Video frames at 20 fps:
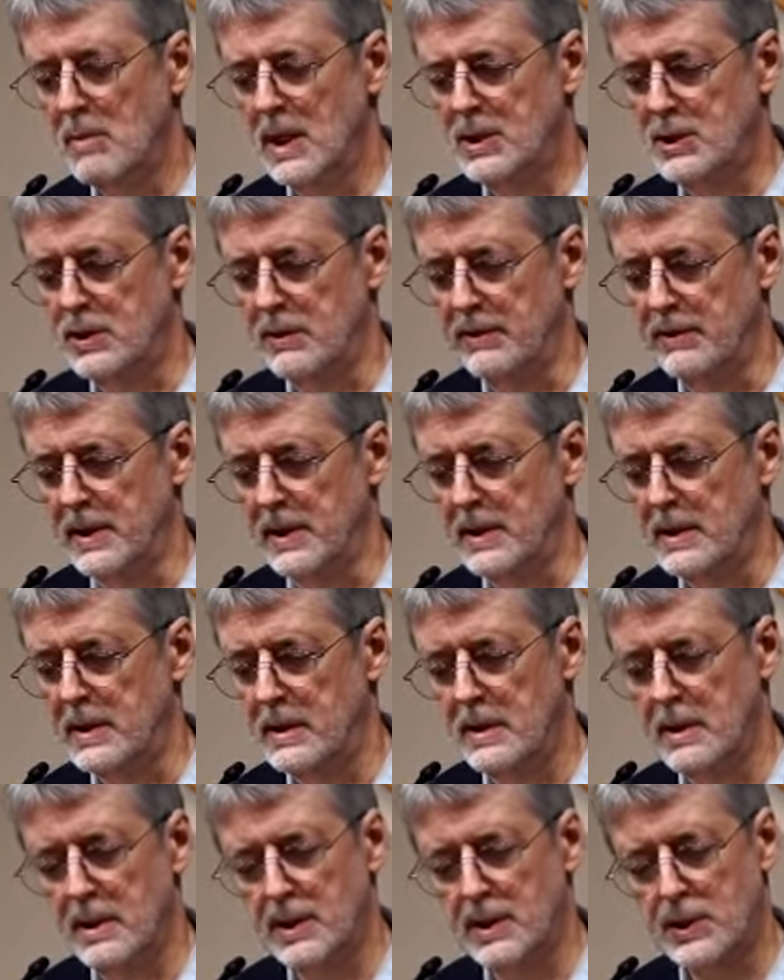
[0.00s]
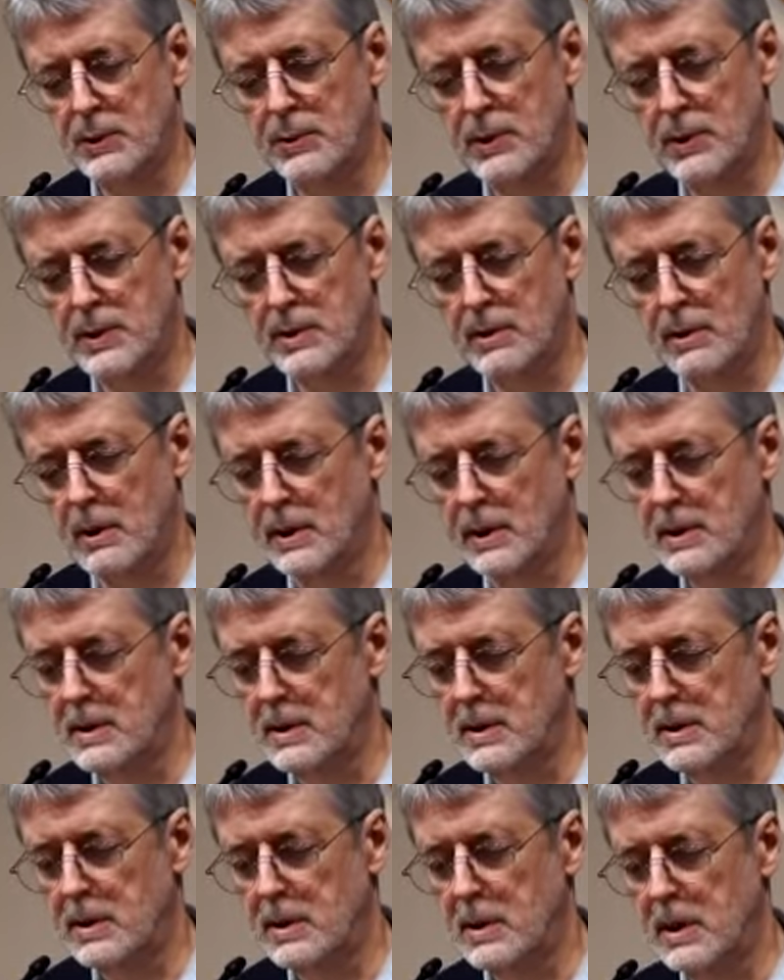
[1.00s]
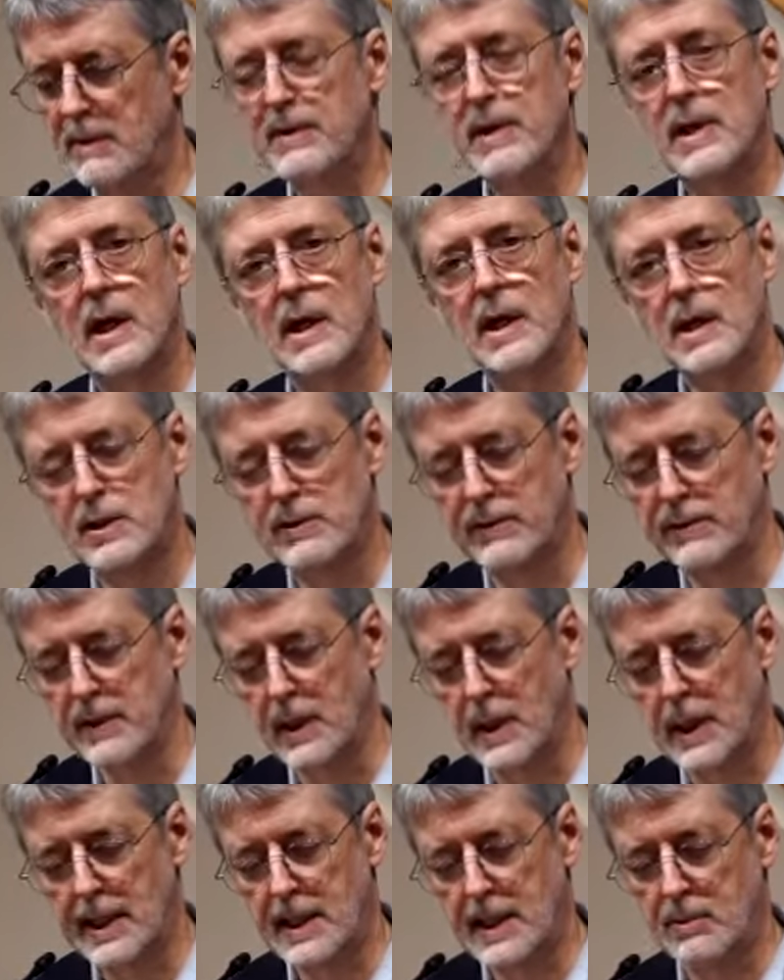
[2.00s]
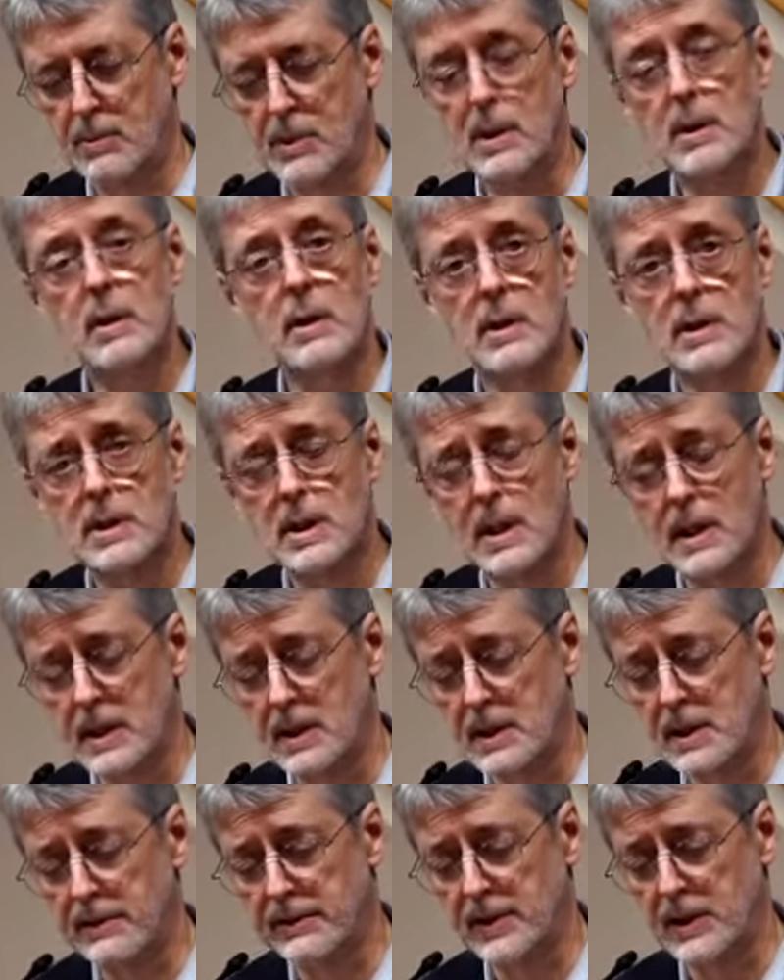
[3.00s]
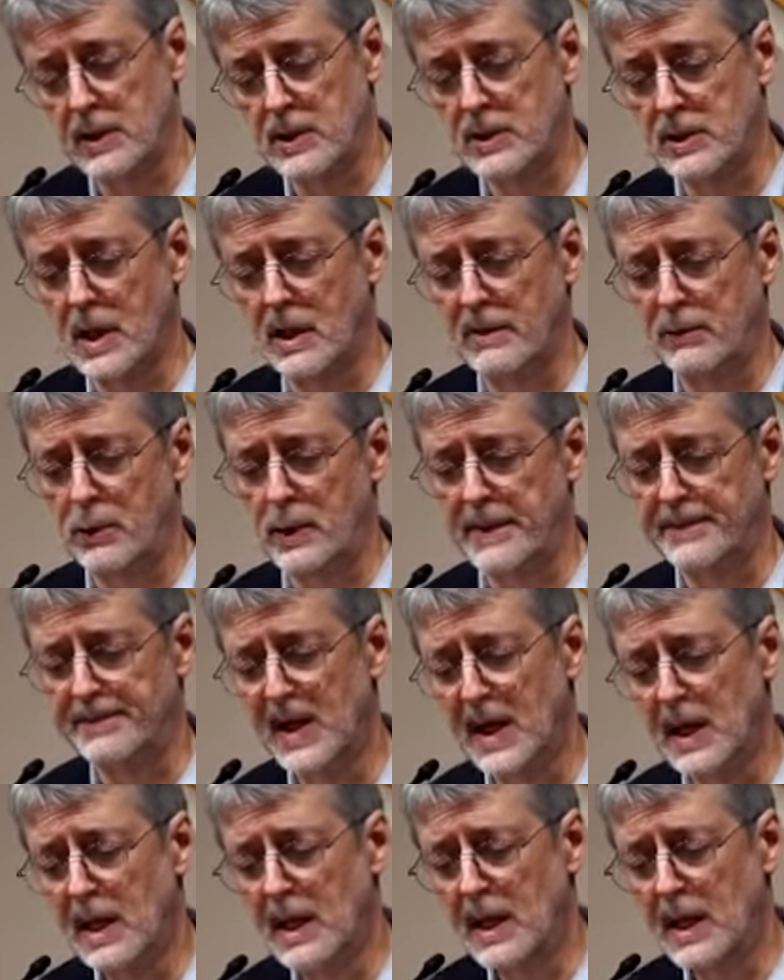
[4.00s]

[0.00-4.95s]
much of it is the result of the age of enlightenment and scientific discovery.